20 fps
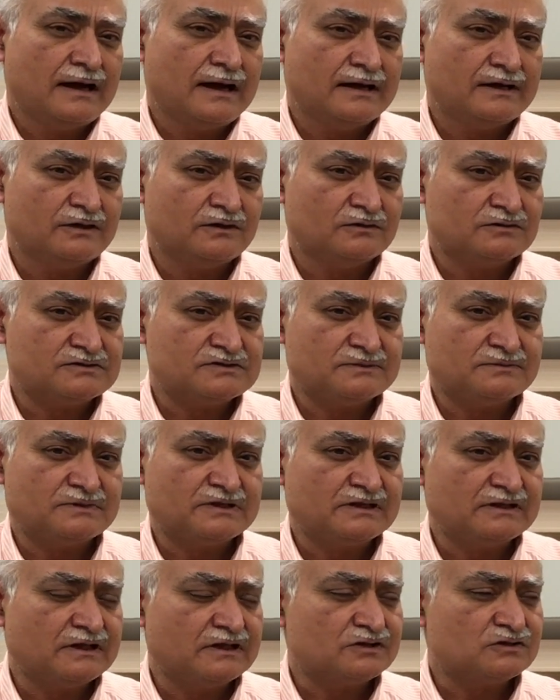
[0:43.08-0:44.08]
I don't know,
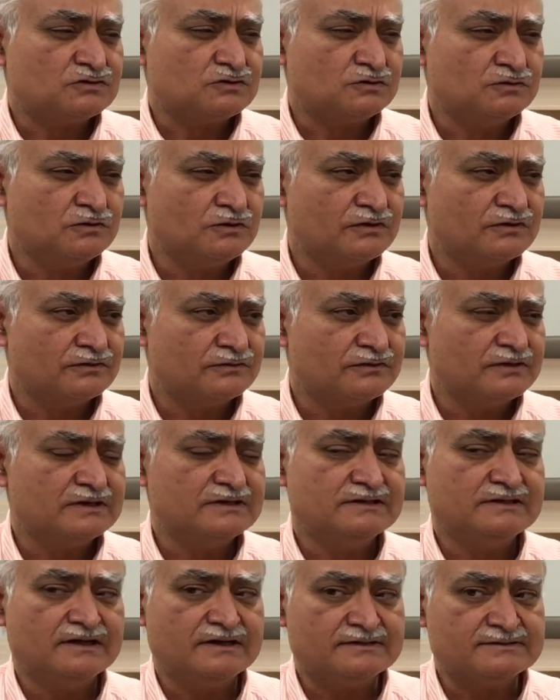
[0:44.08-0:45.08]
something like 2 or 3
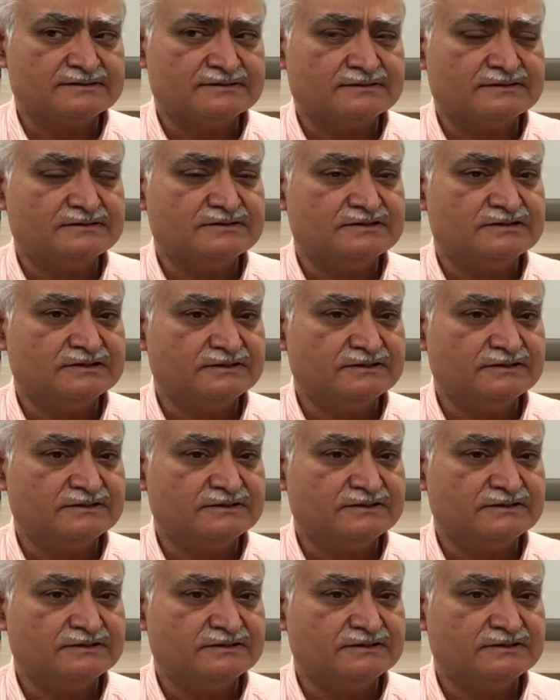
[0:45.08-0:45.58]
dozen